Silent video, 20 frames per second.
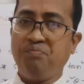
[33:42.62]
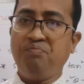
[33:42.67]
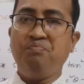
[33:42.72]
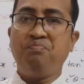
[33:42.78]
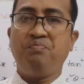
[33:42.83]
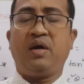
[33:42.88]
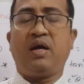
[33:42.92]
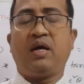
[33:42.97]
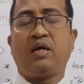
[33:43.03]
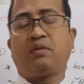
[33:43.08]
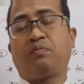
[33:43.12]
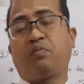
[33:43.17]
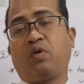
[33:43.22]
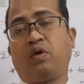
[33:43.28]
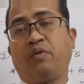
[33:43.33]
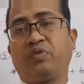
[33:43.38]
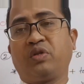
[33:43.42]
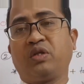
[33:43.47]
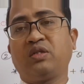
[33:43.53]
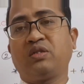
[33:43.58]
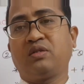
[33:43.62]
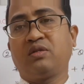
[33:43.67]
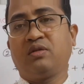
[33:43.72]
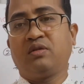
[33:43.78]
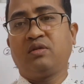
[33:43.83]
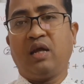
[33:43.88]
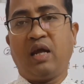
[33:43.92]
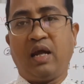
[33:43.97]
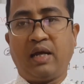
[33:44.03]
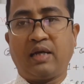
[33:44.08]
math from this
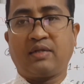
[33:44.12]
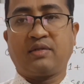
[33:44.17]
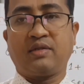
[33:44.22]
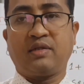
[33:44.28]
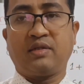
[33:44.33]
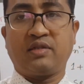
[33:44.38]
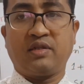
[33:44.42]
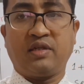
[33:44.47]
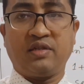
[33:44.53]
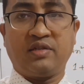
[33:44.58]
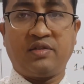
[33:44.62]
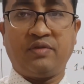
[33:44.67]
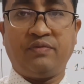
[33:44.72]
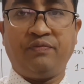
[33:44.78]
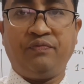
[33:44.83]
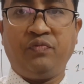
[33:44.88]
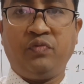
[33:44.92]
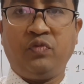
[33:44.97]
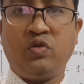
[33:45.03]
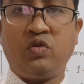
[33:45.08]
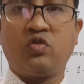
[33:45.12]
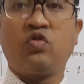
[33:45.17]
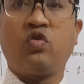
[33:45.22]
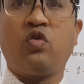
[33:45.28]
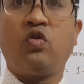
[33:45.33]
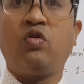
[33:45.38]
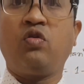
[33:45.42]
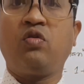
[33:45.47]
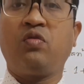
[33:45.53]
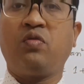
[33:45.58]
exercise.
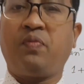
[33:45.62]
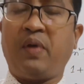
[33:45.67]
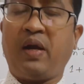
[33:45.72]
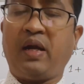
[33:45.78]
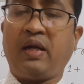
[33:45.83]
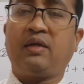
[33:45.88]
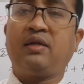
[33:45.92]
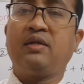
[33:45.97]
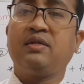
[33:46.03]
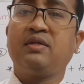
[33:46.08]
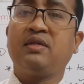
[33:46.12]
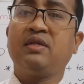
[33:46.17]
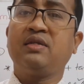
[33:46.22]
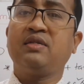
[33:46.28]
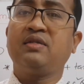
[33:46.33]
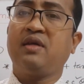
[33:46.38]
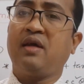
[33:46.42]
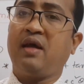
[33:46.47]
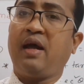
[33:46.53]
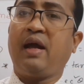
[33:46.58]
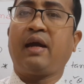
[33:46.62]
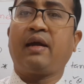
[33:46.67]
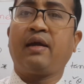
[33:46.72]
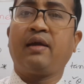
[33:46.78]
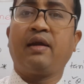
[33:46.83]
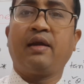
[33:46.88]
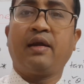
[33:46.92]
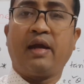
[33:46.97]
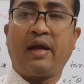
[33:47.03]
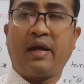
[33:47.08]
So practice this again
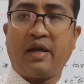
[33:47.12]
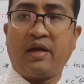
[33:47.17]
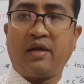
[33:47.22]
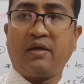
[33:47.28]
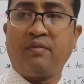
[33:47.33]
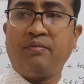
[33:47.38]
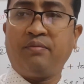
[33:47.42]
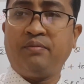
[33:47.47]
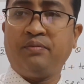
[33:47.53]
and again.